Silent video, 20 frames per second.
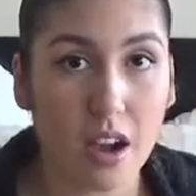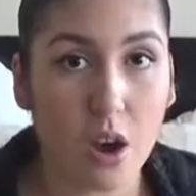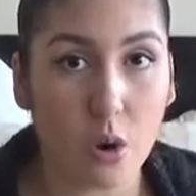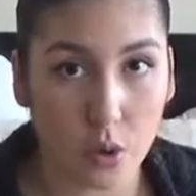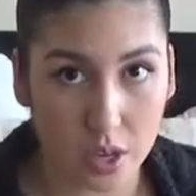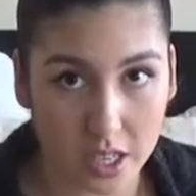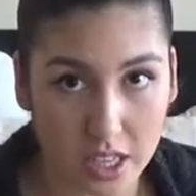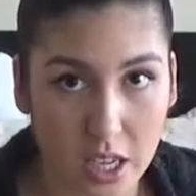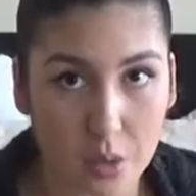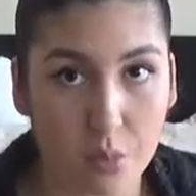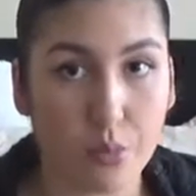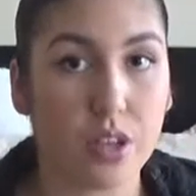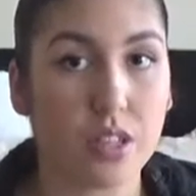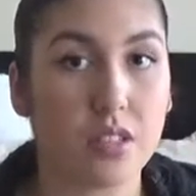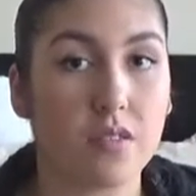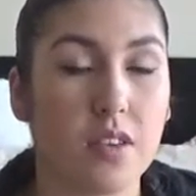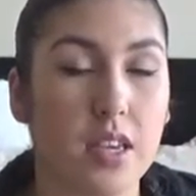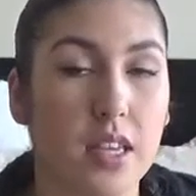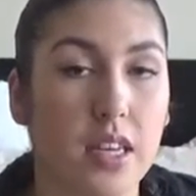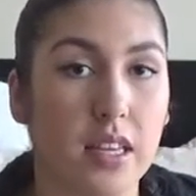I want to keep
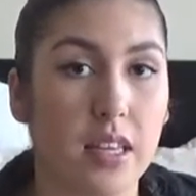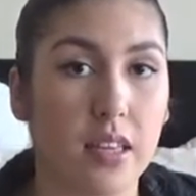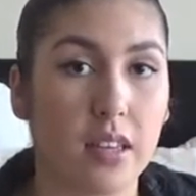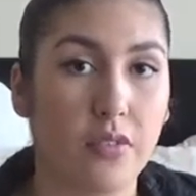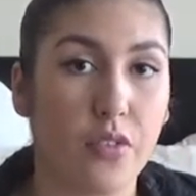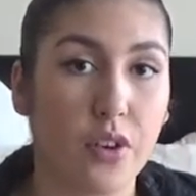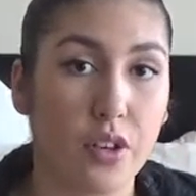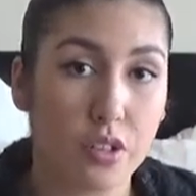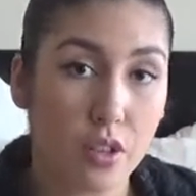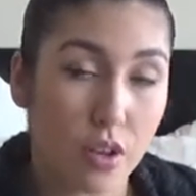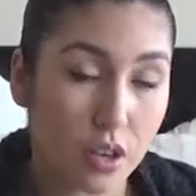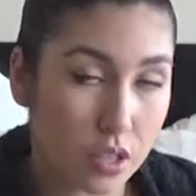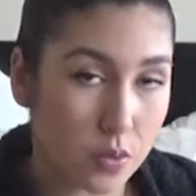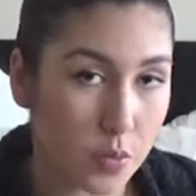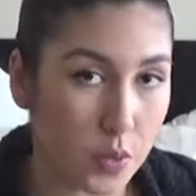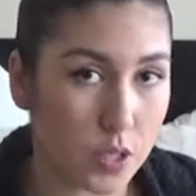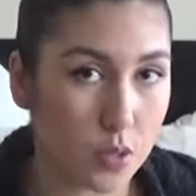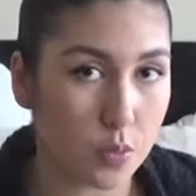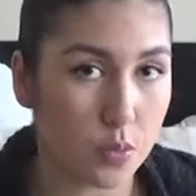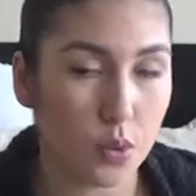breastfeeding for as long as
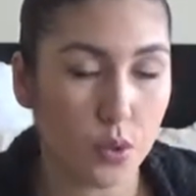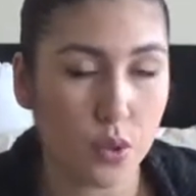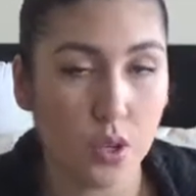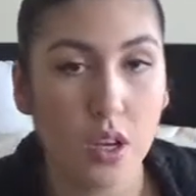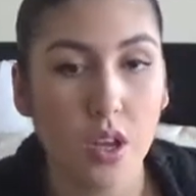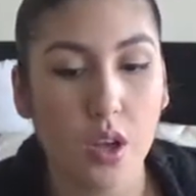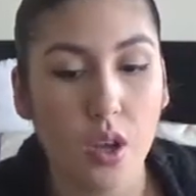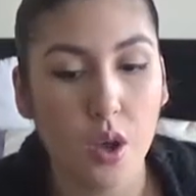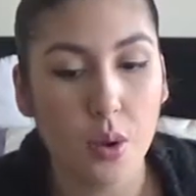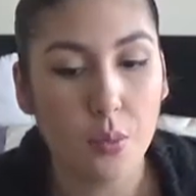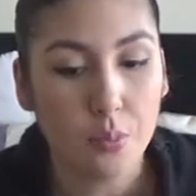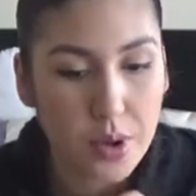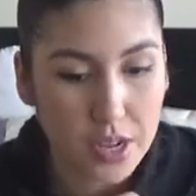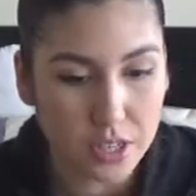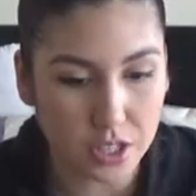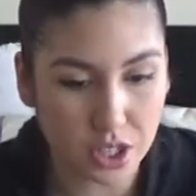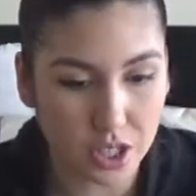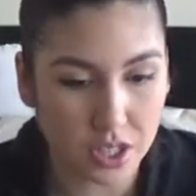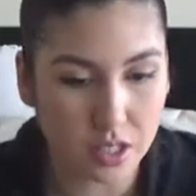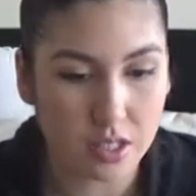possible,
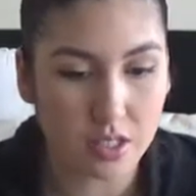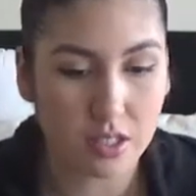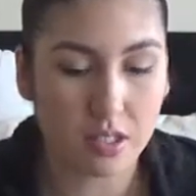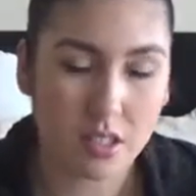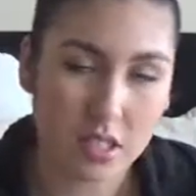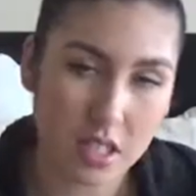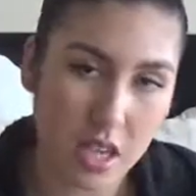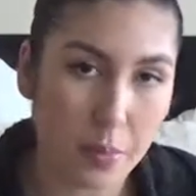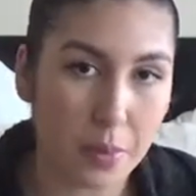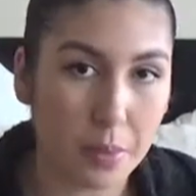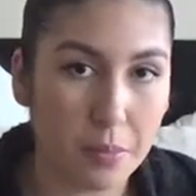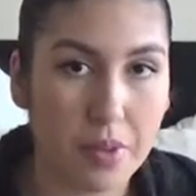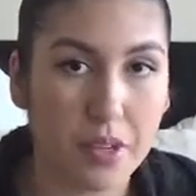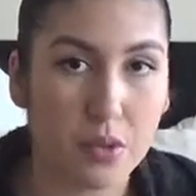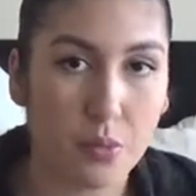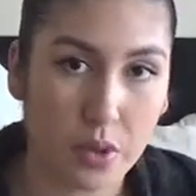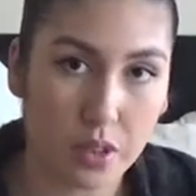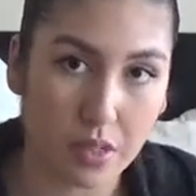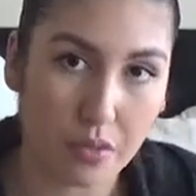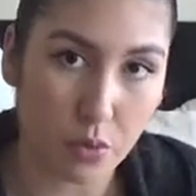but just supplement
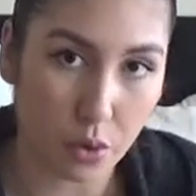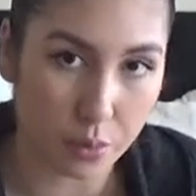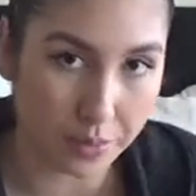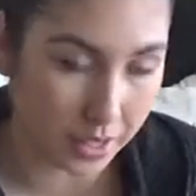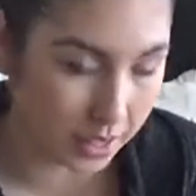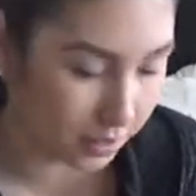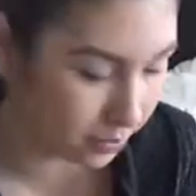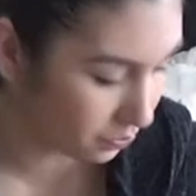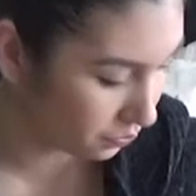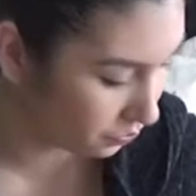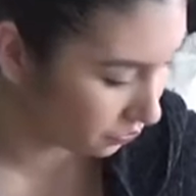with formula.